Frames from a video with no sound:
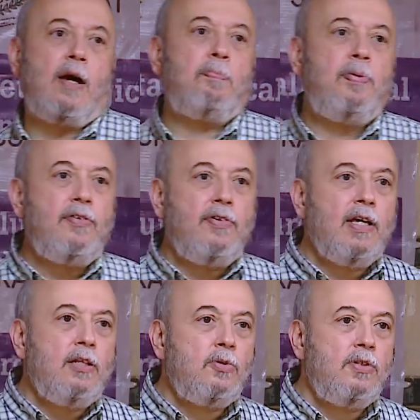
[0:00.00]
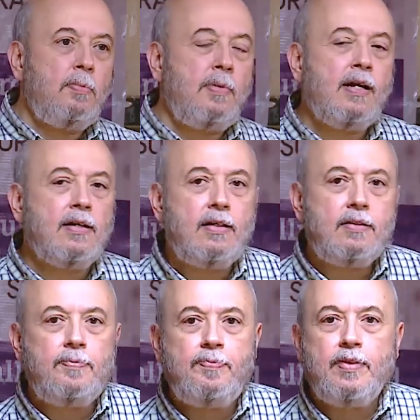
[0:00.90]
appearing into the market,
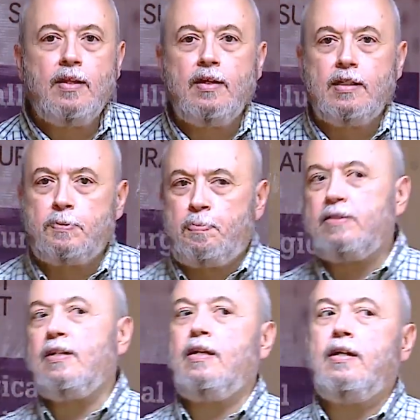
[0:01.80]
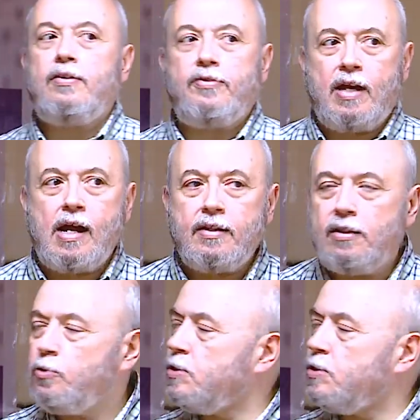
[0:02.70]
especially regarding to